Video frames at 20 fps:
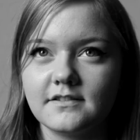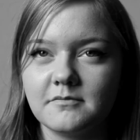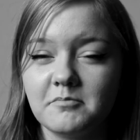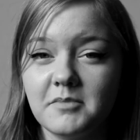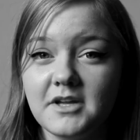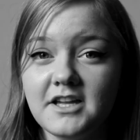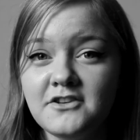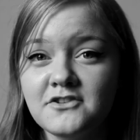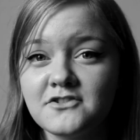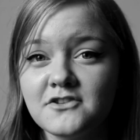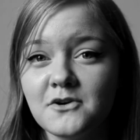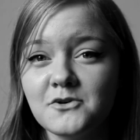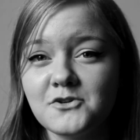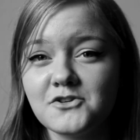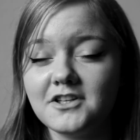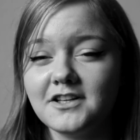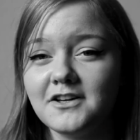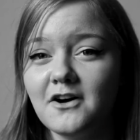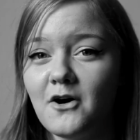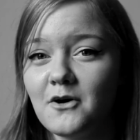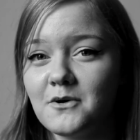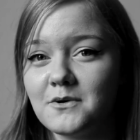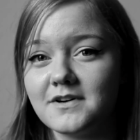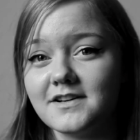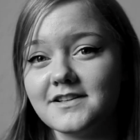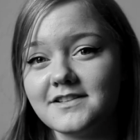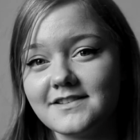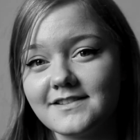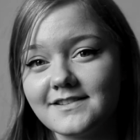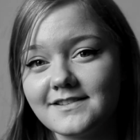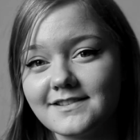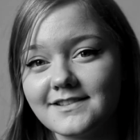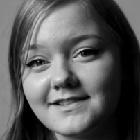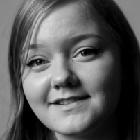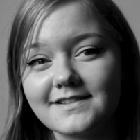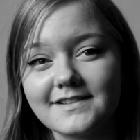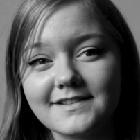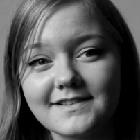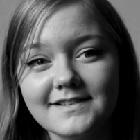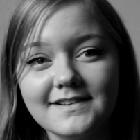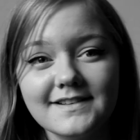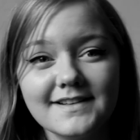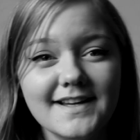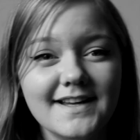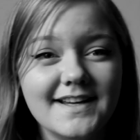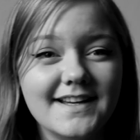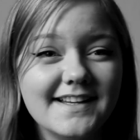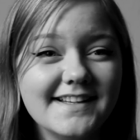Being socially awkward. I